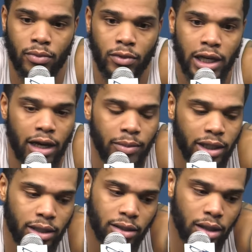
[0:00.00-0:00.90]
Yeah, I
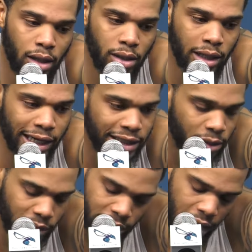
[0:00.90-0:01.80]
mean, like I
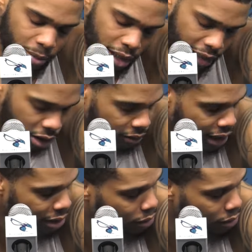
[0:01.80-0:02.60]
said, we just capitalize off that.